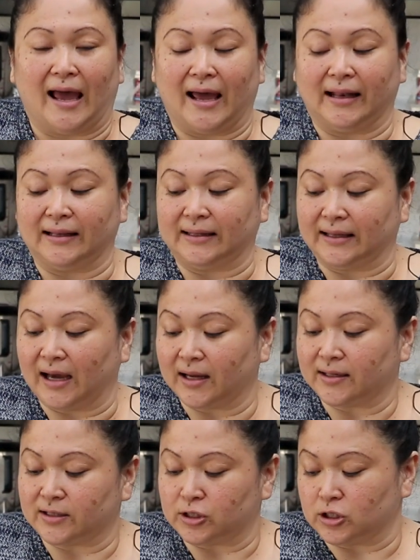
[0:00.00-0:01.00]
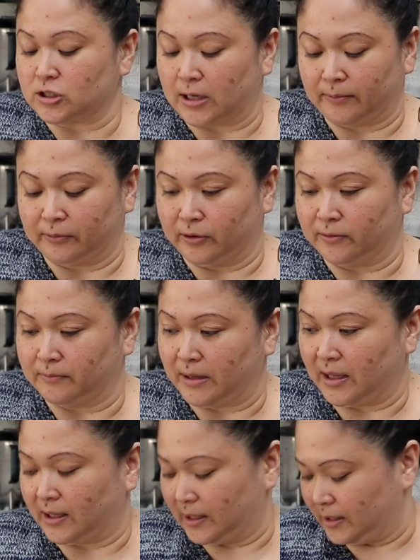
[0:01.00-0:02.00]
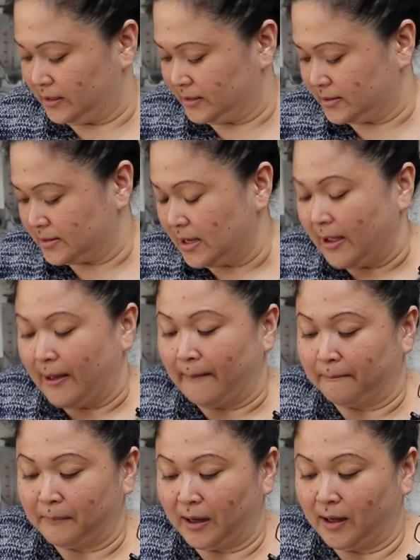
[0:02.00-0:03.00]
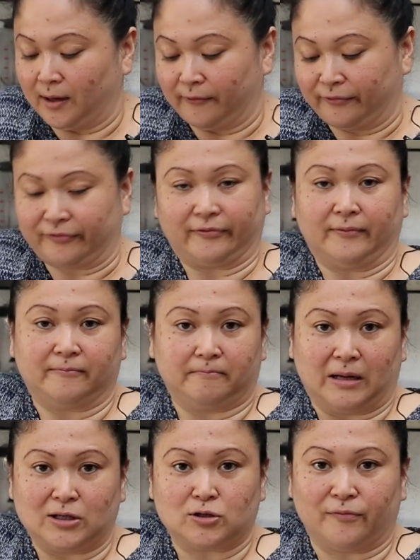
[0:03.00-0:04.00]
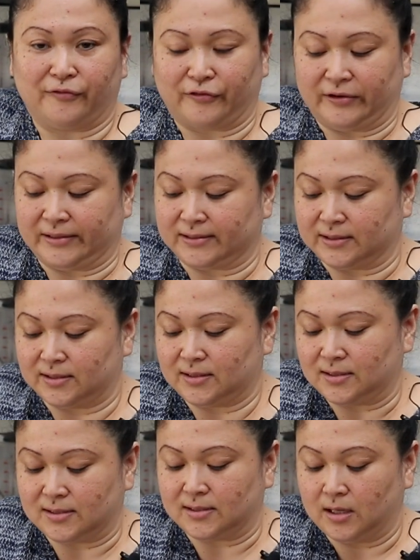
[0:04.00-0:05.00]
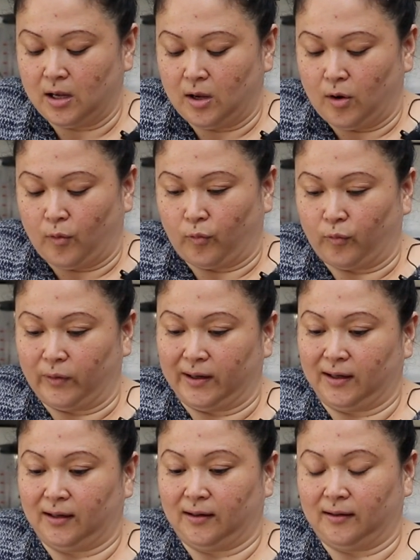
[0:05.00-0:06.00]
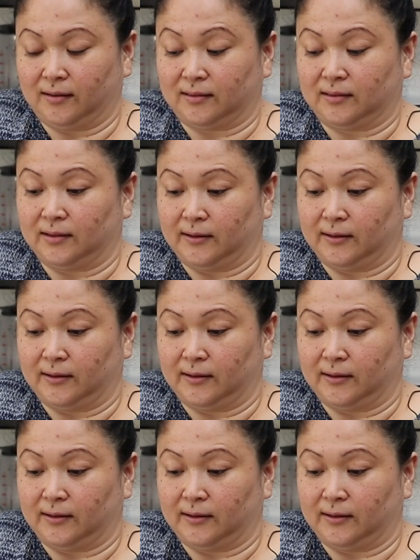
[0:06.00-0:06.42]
And the other dish I'm going to make is mushroom fritters with